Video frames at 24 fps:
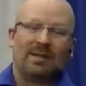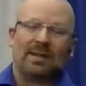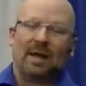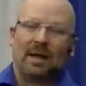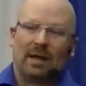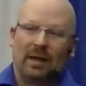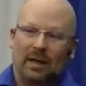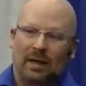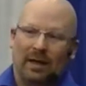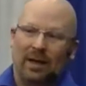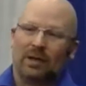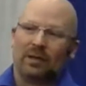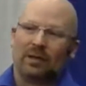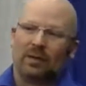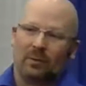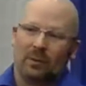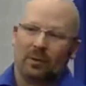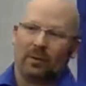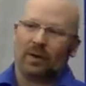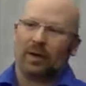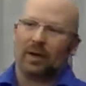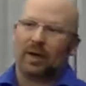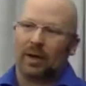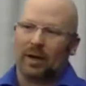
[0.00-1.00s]
that connection
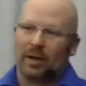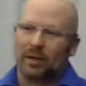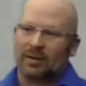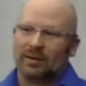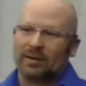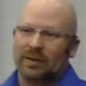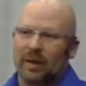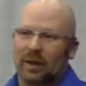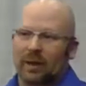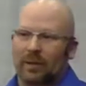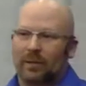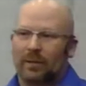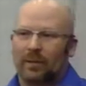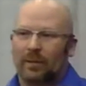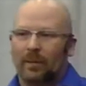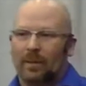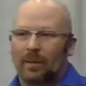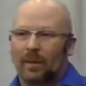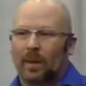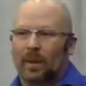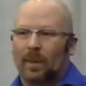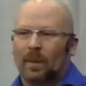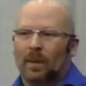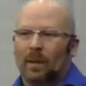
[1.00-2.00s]
with our higher self.
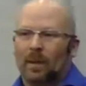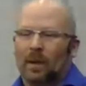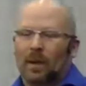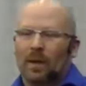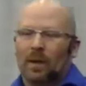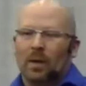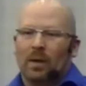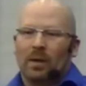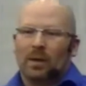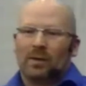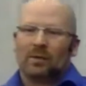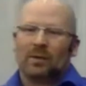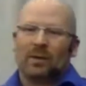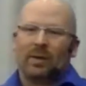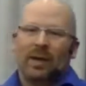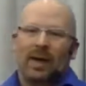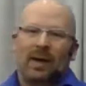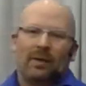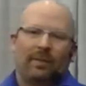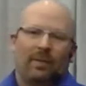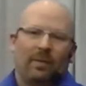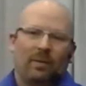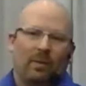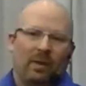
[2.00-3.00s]
So
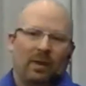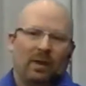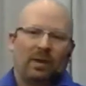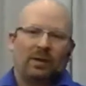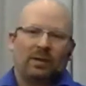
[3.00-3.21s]
that for me